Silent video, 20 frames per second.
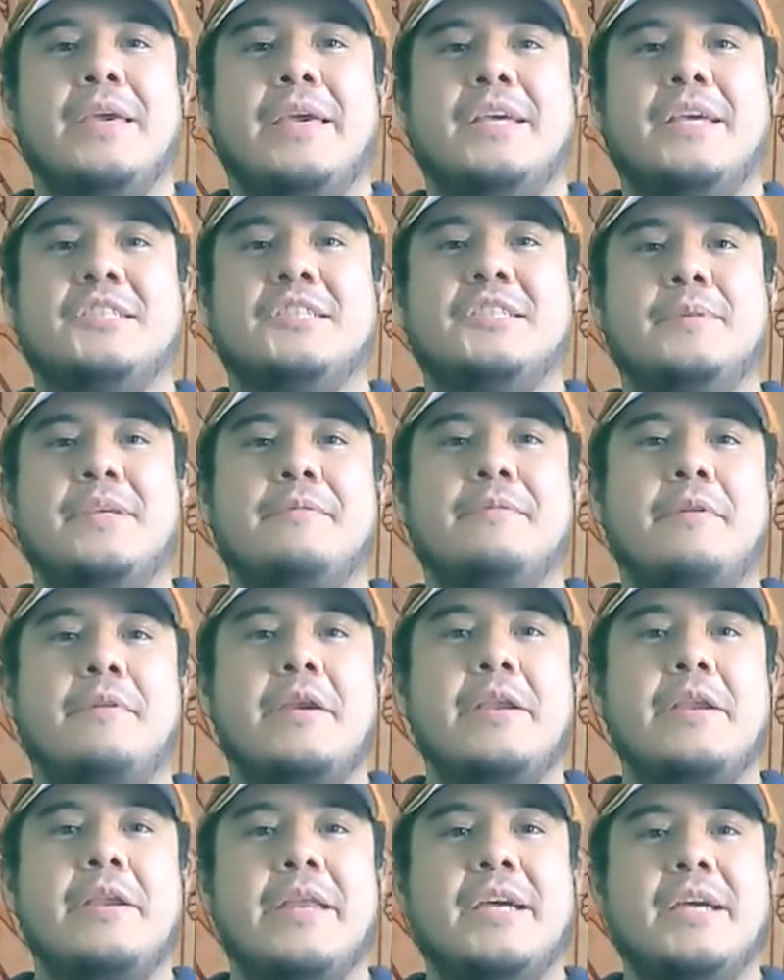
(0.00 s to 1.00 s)
It's been a
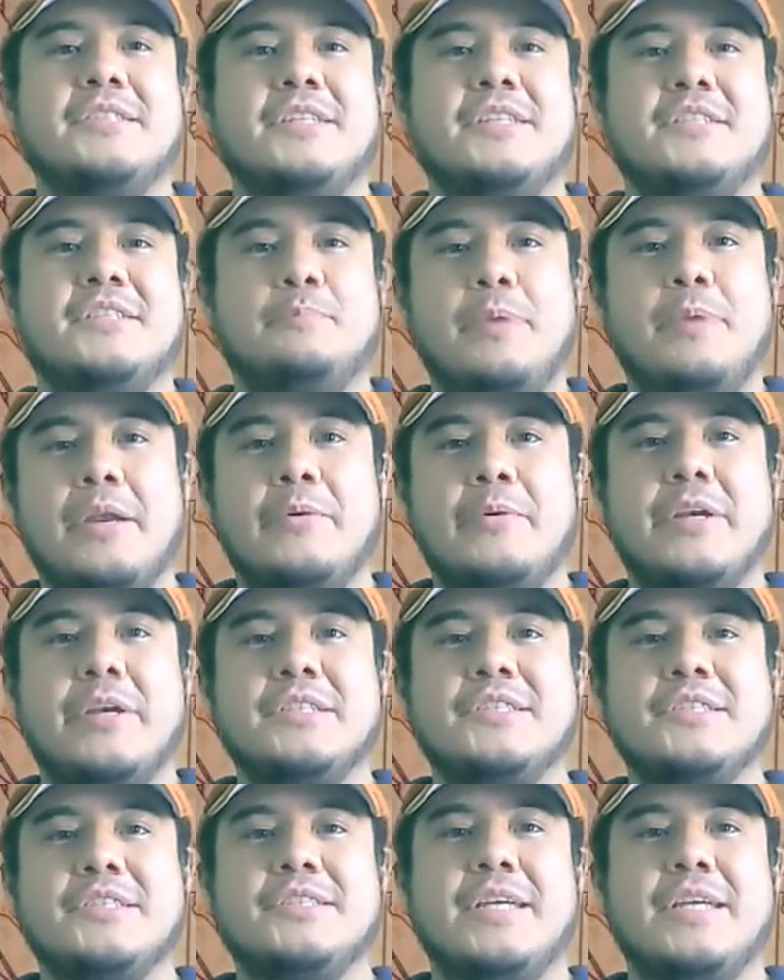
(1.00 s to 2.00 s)
very nice
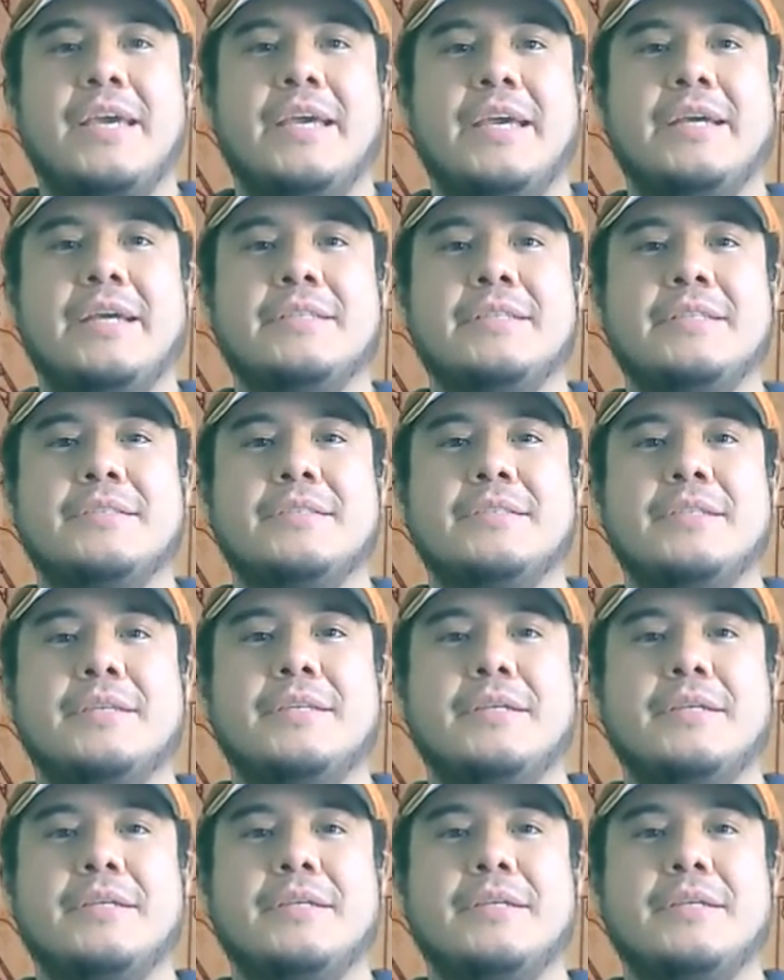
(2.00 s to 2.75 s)
experience and